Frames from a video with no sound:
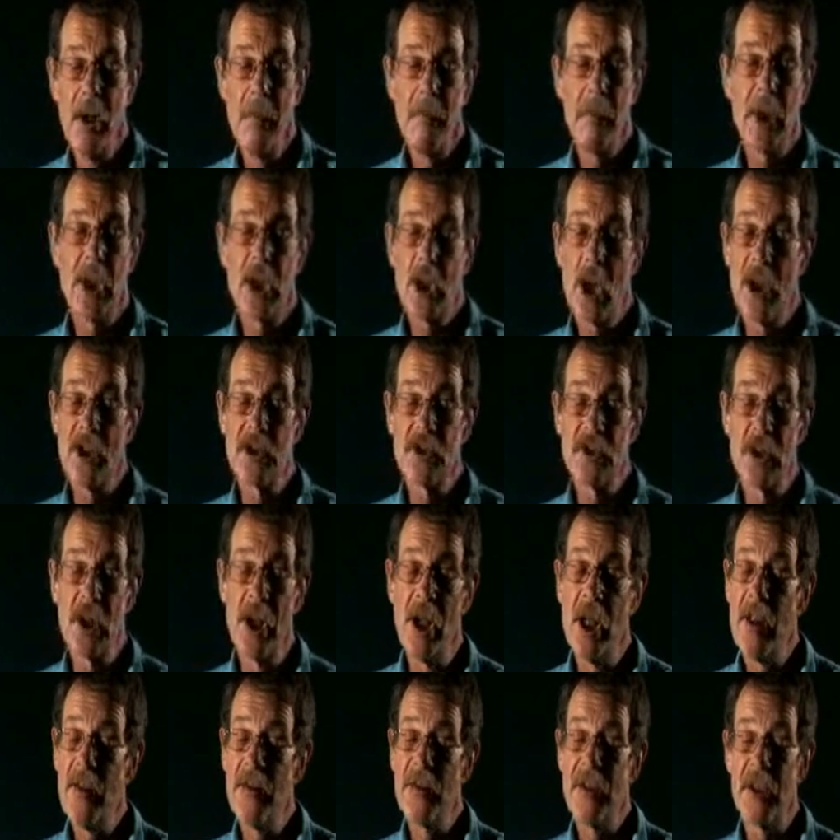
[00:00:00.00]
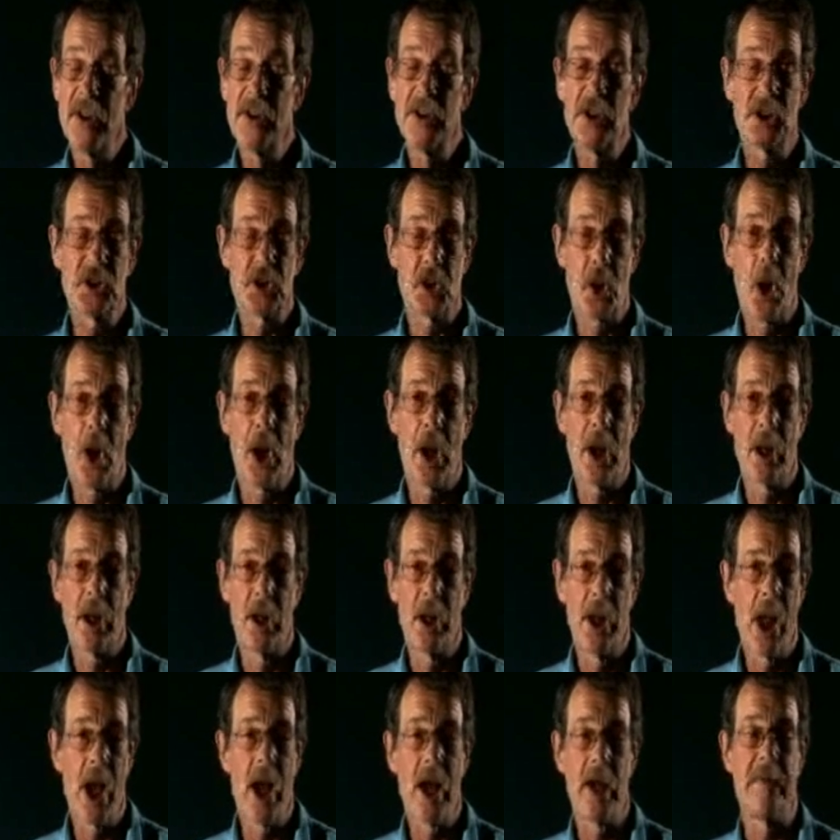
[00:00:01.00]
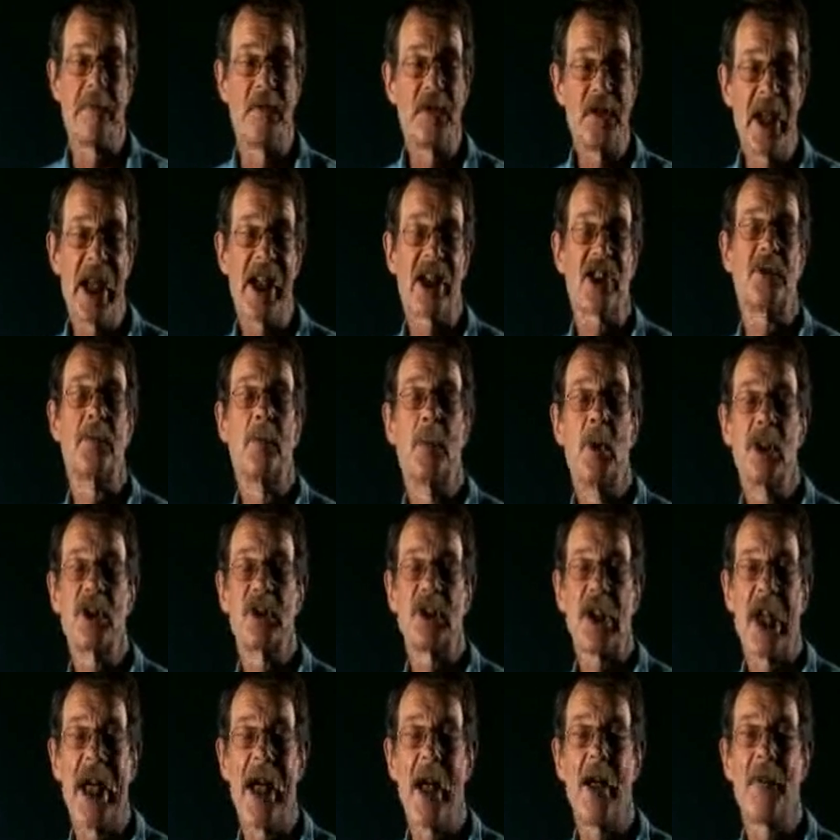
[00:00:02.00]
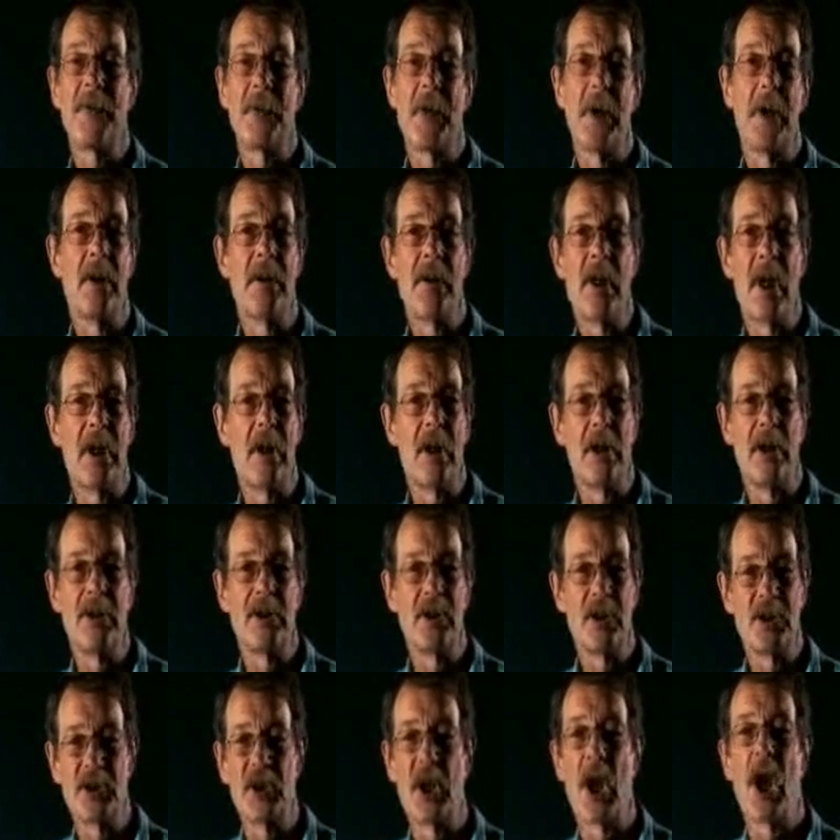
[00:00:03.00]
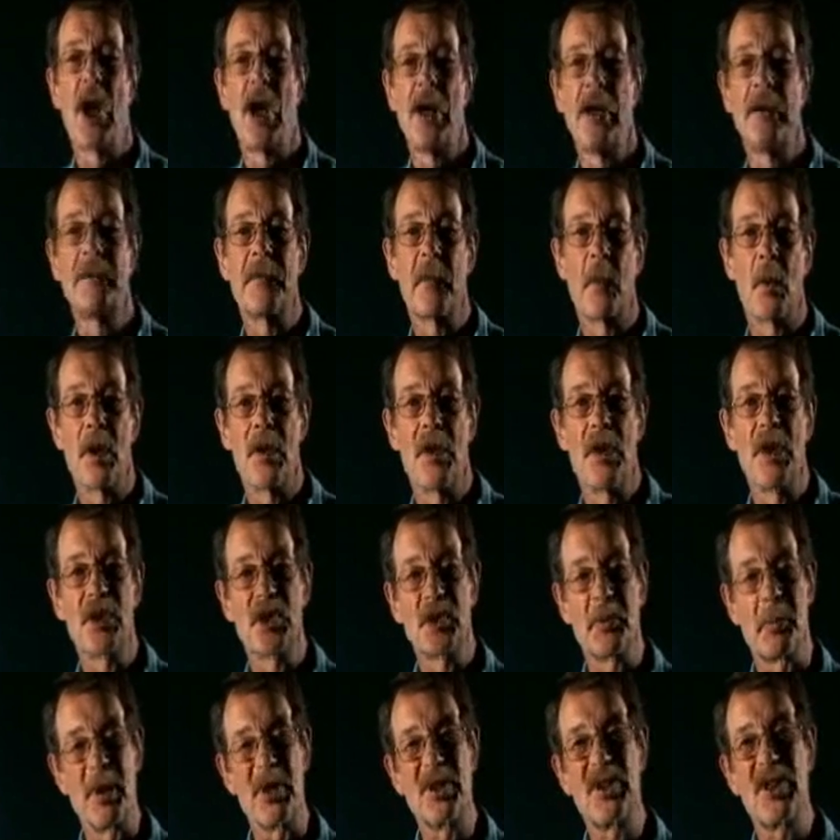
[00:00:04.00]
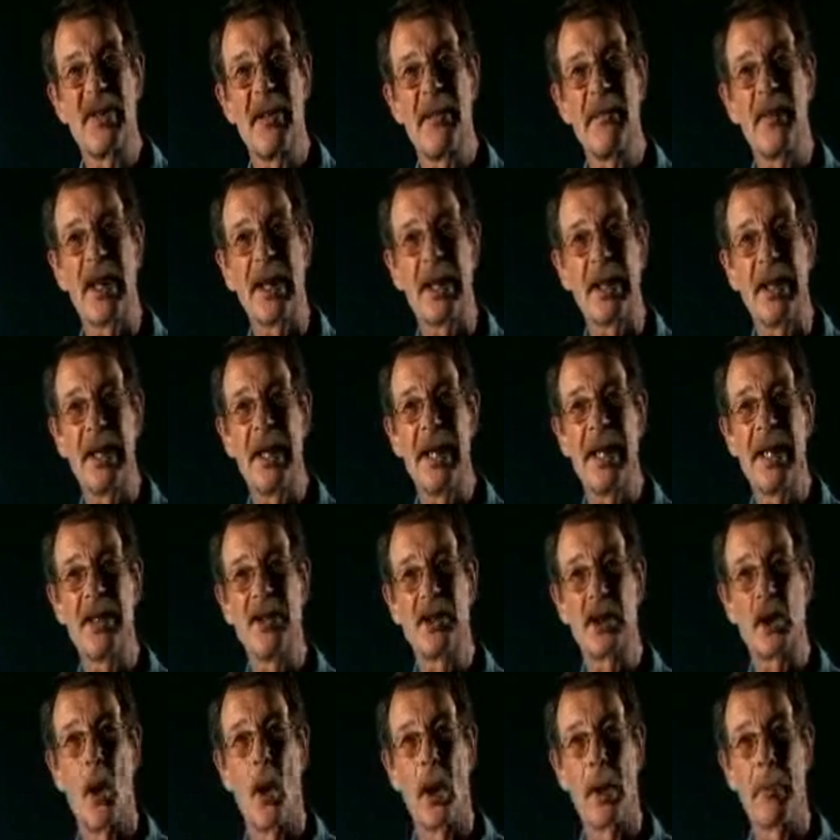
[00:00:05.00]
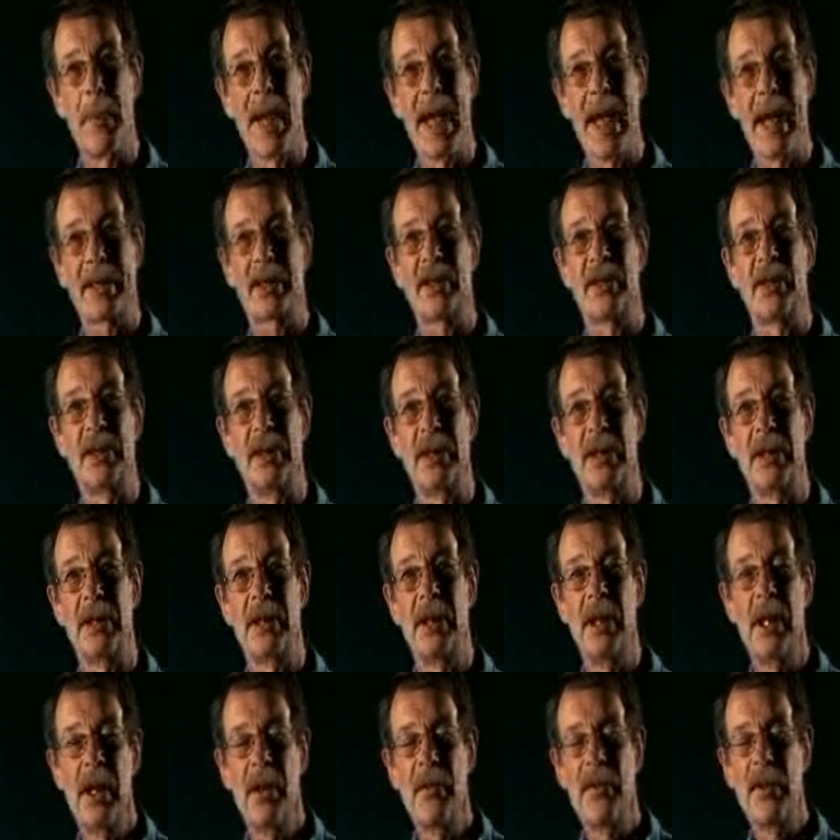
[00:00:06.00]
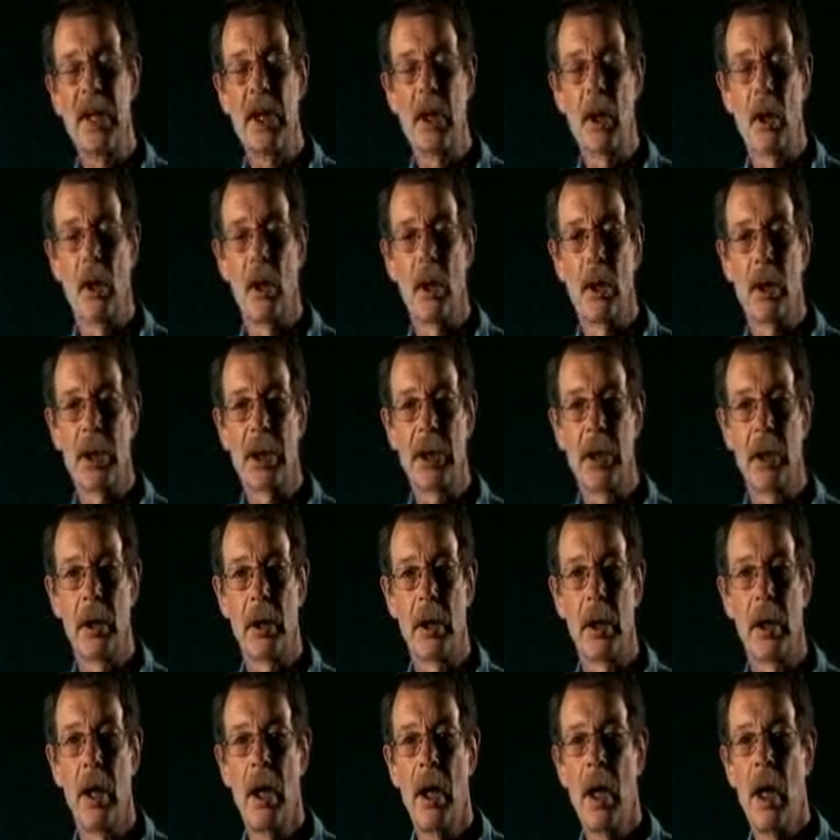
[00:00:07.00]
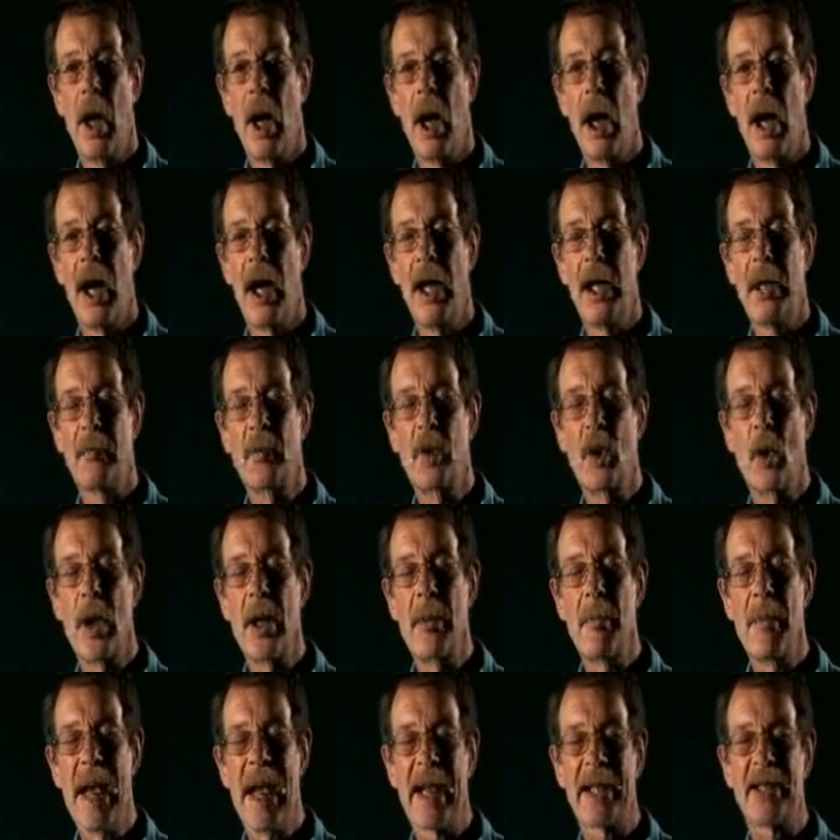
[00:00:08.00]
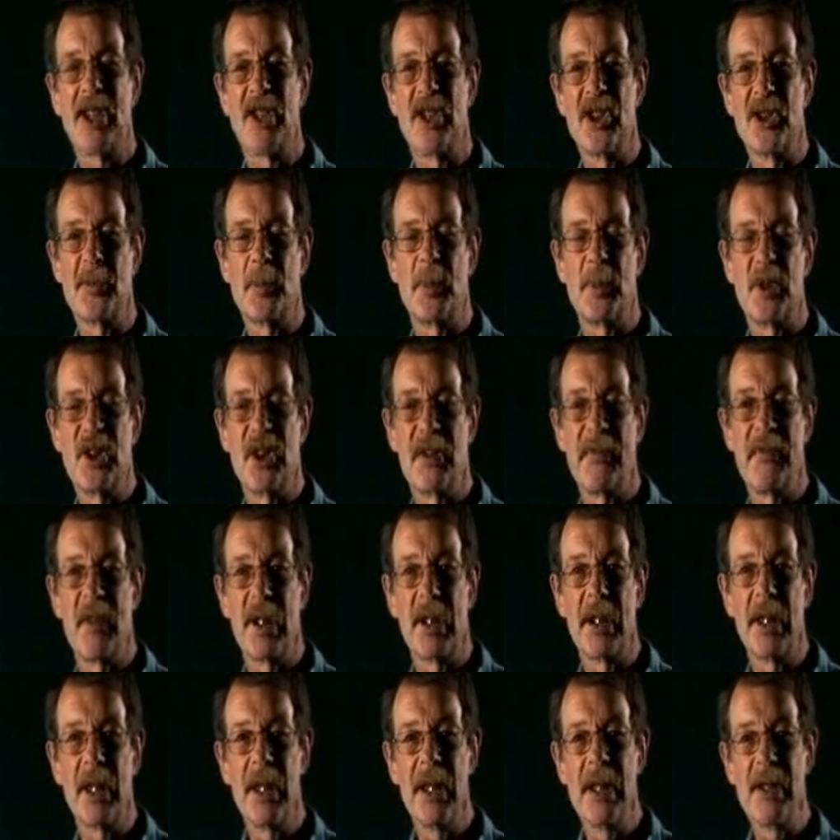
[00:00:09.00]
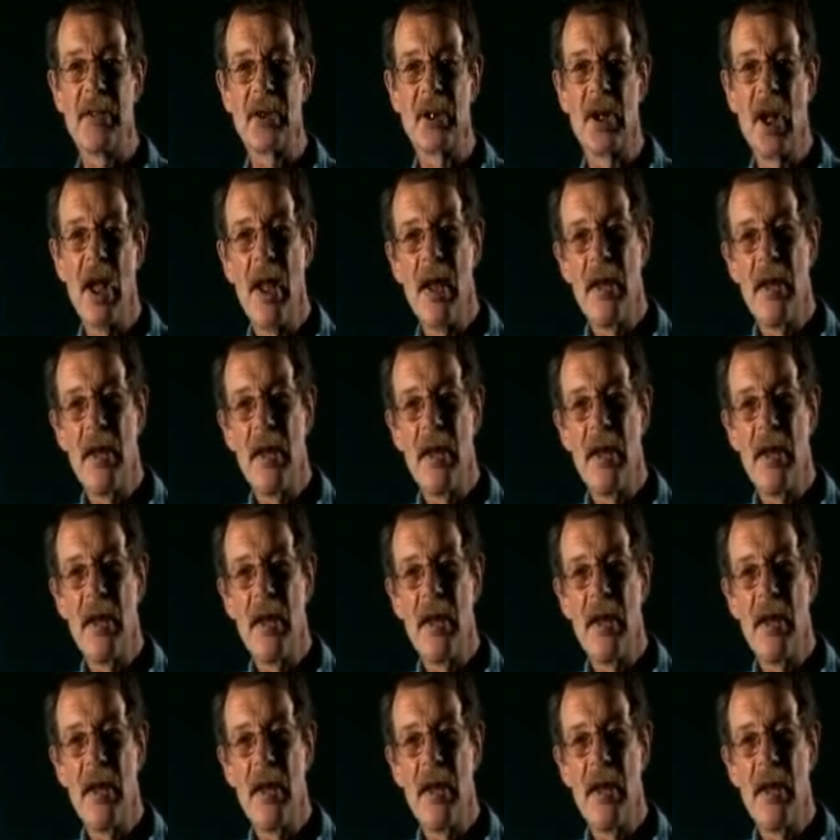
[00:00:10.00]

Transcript: because there just aren't a lot of textbooks out there that are designed for the specific needs, going back to the earlier item, going back to the specific needs.